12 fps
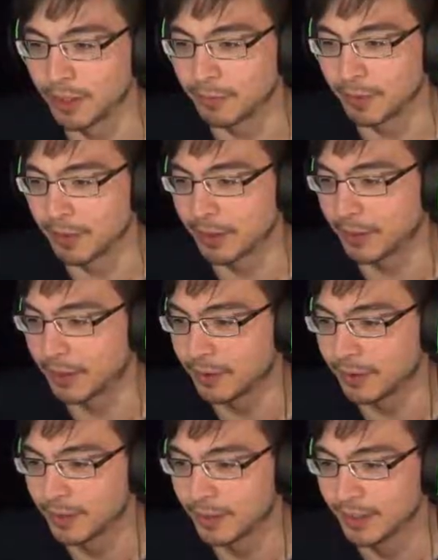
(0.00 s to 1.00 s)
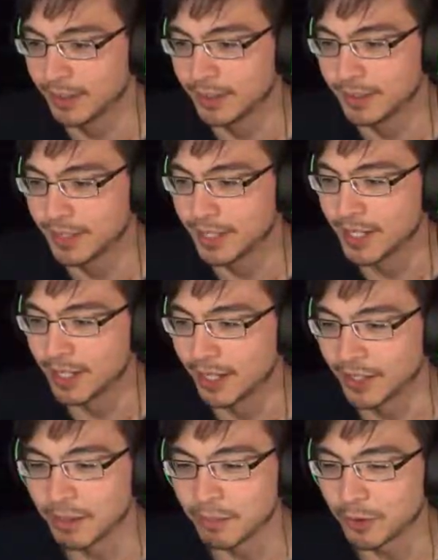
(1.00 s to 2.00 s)
wait, wait, wait, wait.
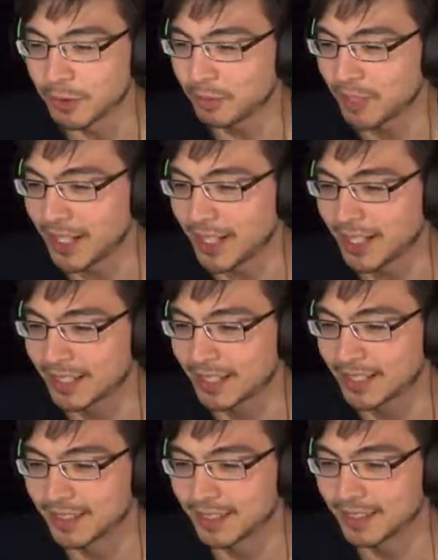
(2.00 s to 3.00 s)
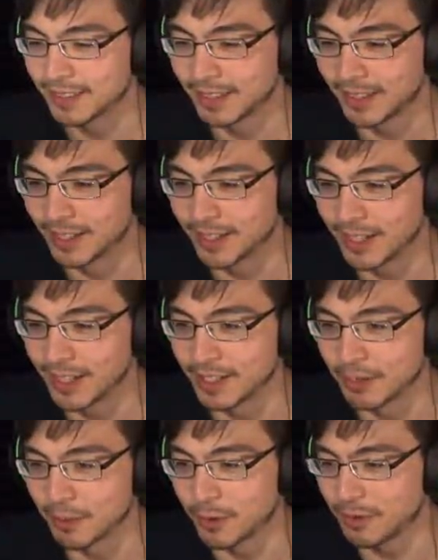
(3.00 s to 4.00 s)
Are they multiplying? Are there, are
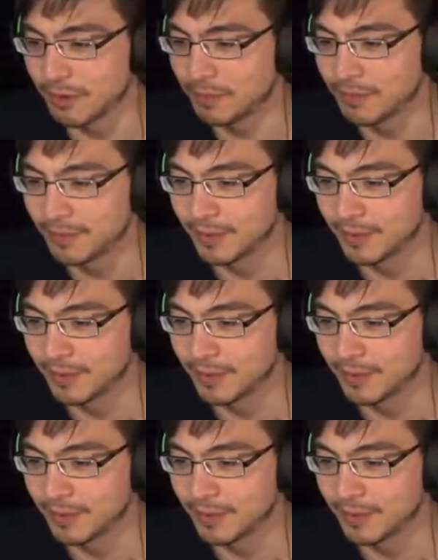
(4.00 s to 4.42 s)
there more of them?